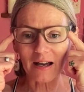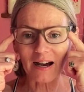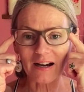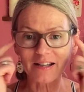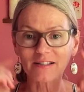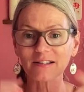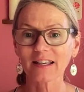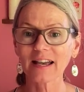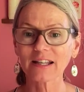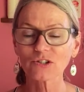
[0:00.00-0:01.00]
eyes,
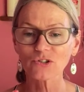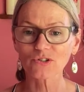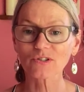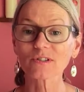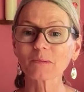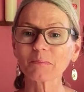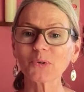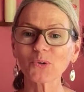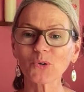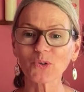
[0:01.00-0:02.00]
again just to
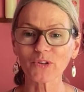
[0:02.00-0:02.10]
support